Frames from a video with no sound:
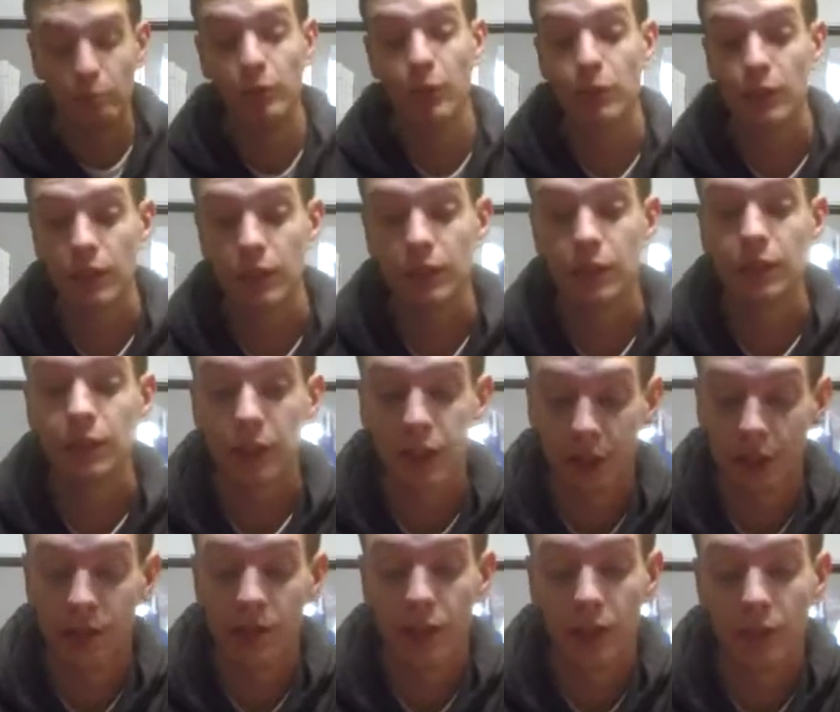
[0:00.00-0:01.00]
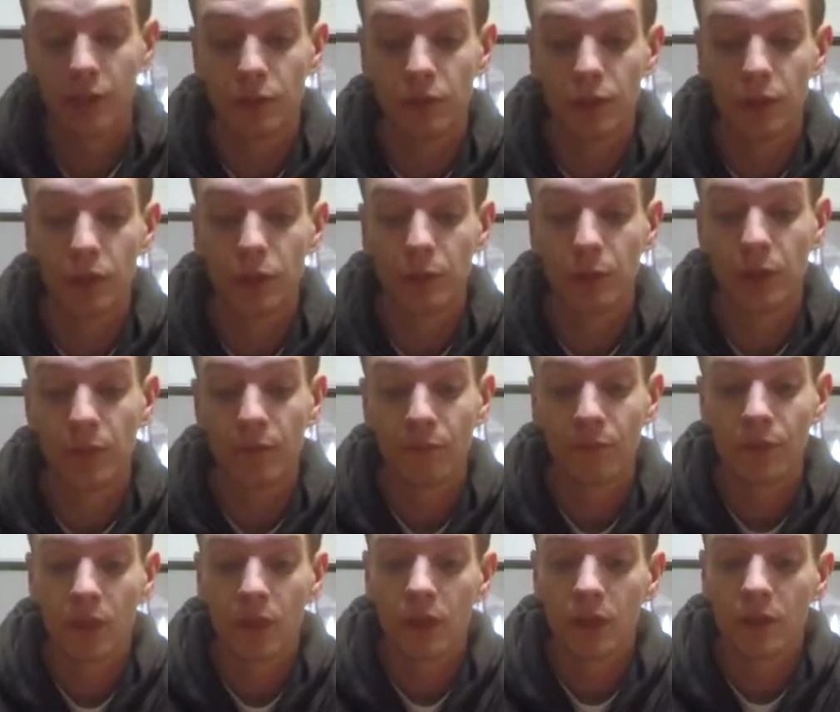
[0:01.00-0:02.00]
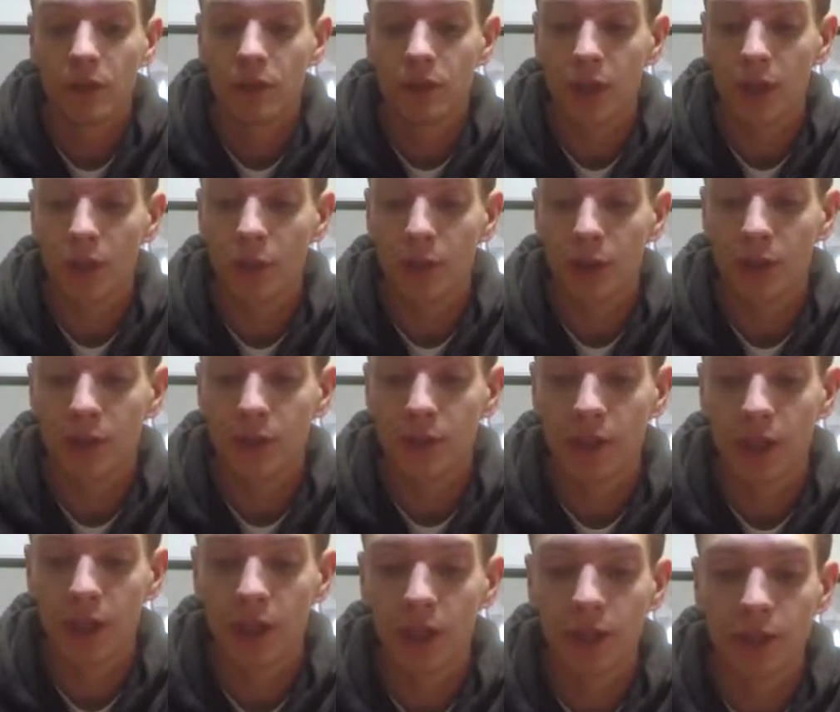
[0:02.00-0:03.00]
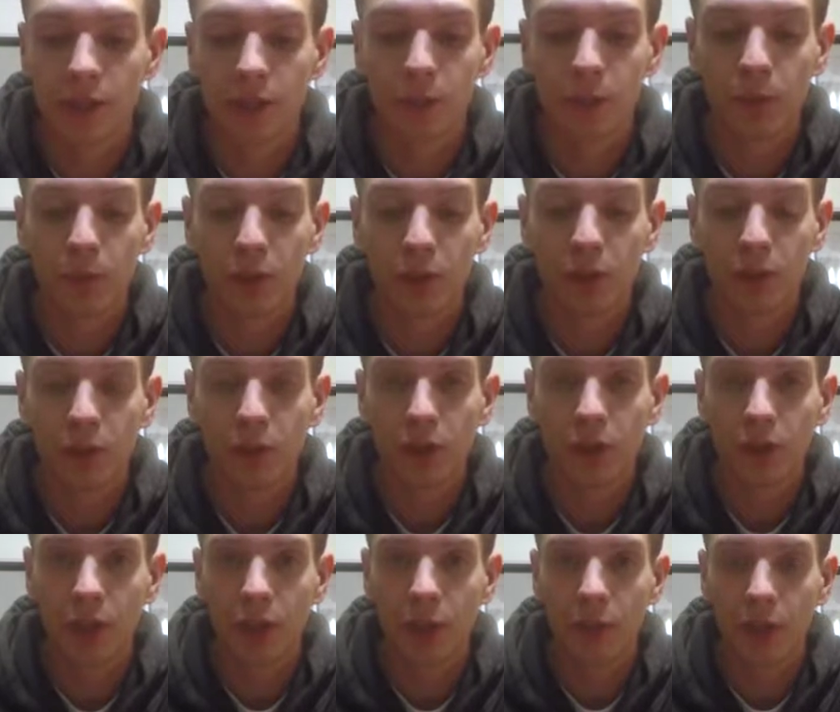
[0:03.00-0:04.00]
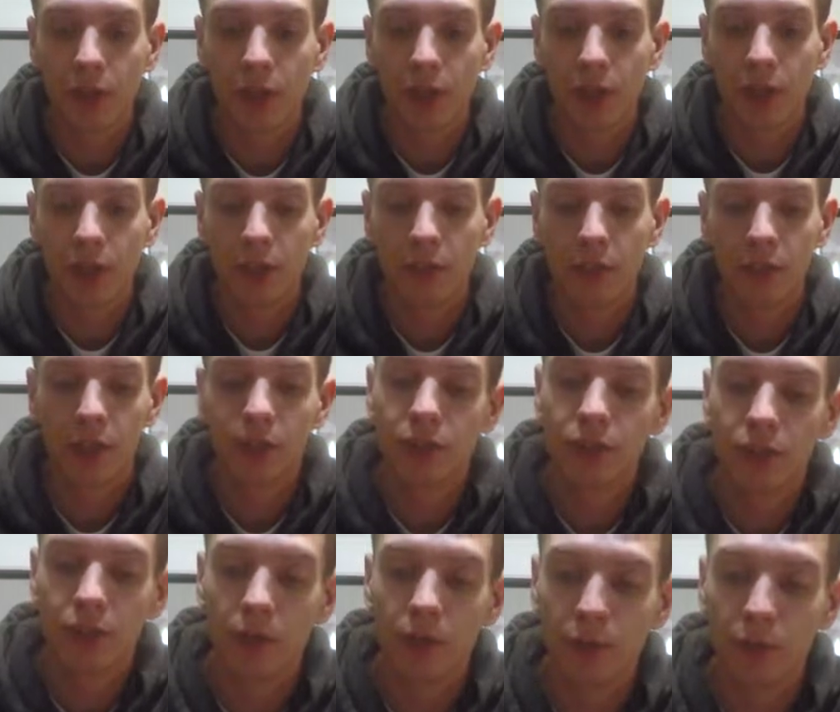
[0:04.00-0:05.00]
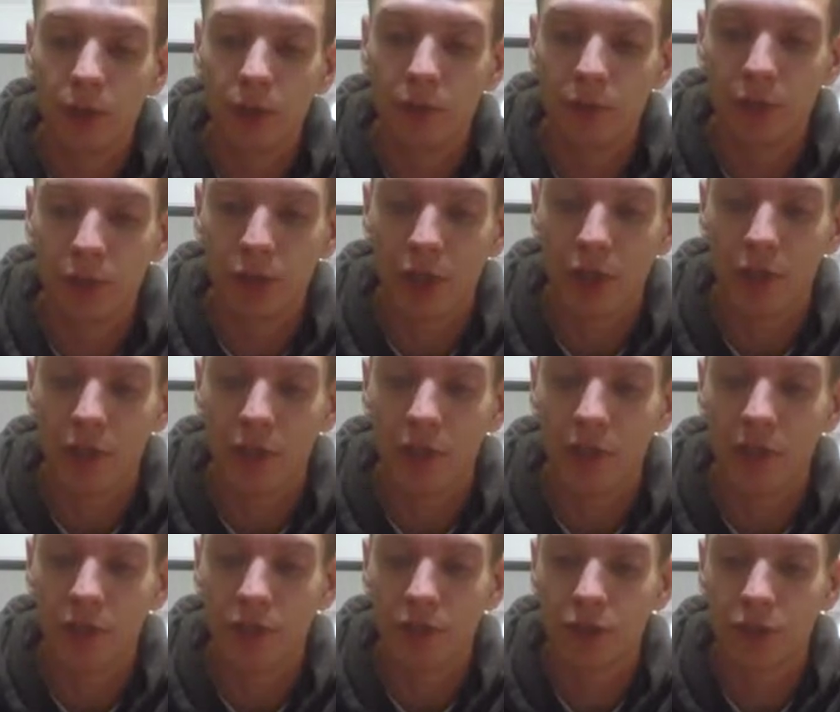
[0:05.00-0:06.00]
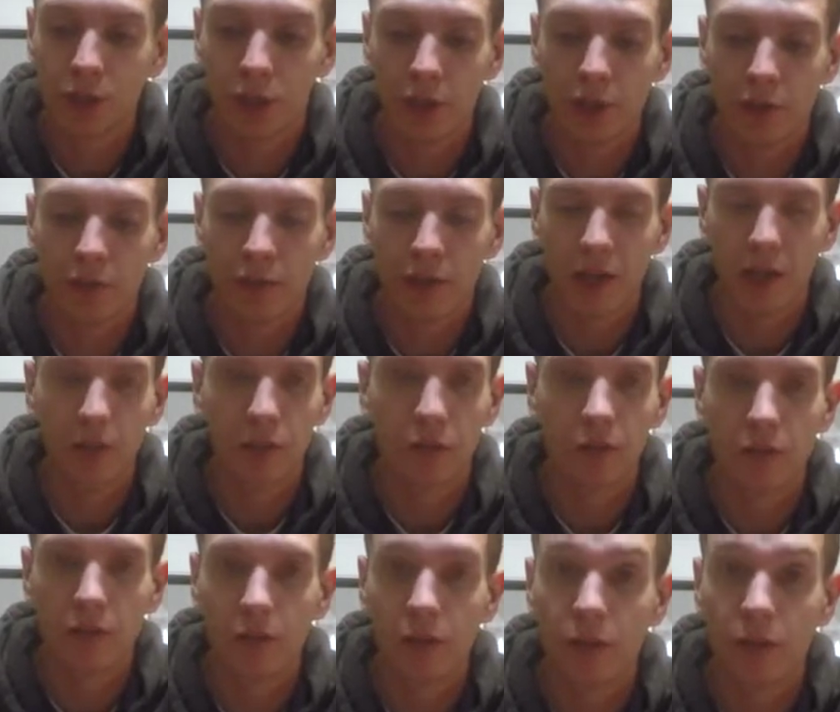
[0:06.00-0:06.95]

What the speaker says: built into the gun itself. Excuse me. So it's a really good deal with these, because Crimson Trace lasers, you're not gonna find one for